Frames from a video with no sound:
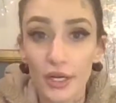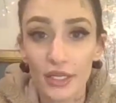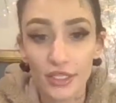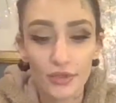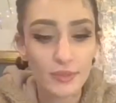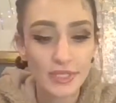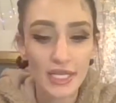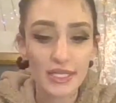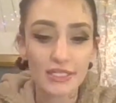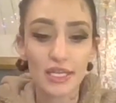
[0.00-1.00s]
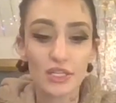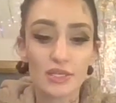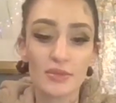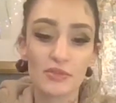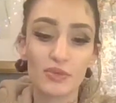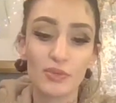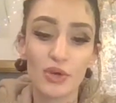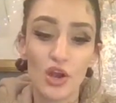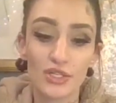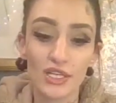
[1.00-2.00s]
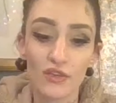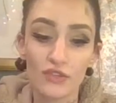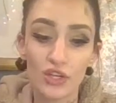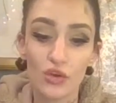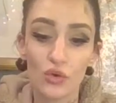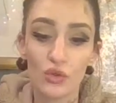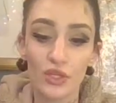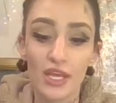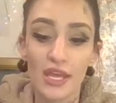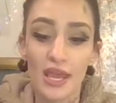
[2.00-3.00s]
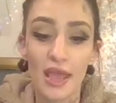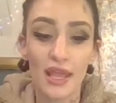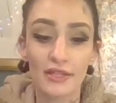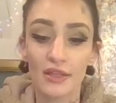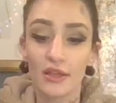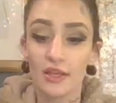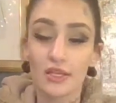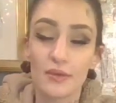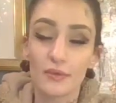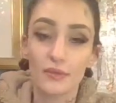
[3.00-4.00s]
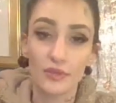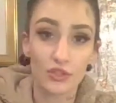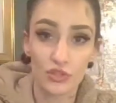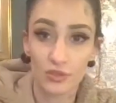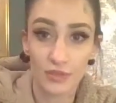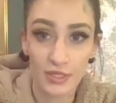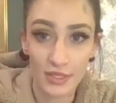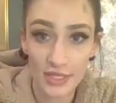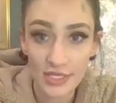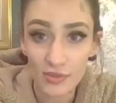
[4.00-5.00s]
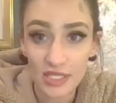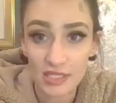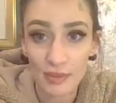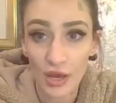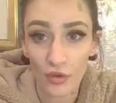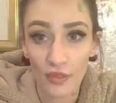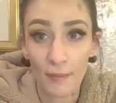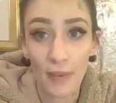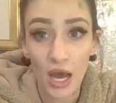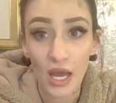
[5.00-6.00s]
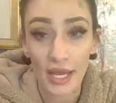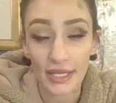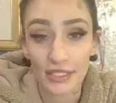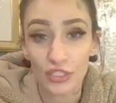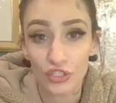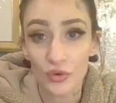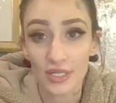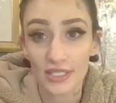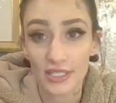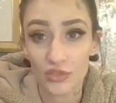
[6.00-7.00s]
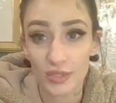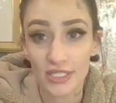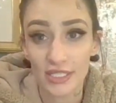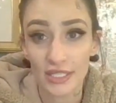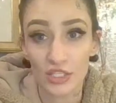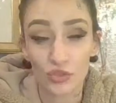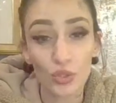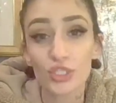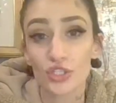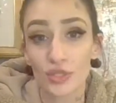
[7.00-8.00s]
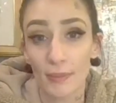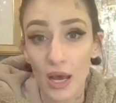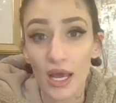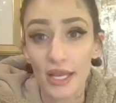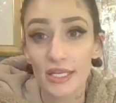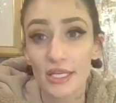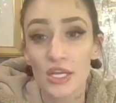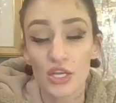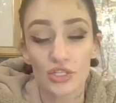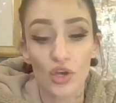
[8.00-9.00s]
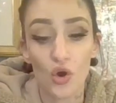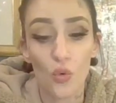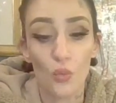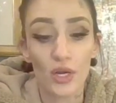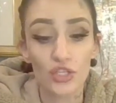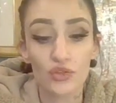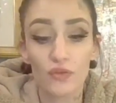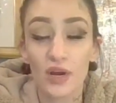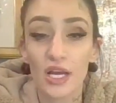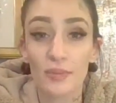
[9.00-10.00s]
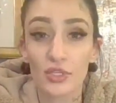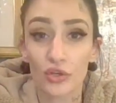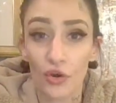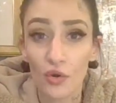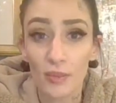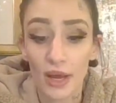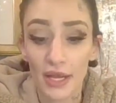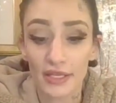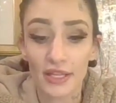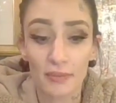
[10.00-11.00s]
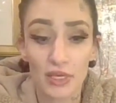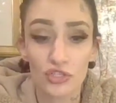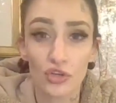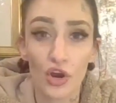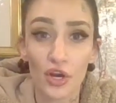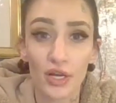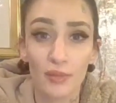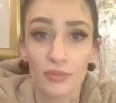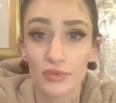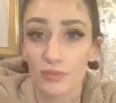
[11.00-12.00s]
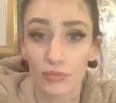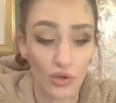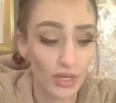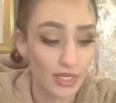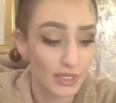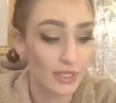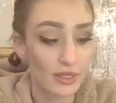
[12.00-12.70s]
You know what I'm saying? It's like sometimes we put ourselves on hold and this this one is about the mind. Don't get this twisted. Swords are the mind. So what did you fuck up in your own mind that made your heart broken?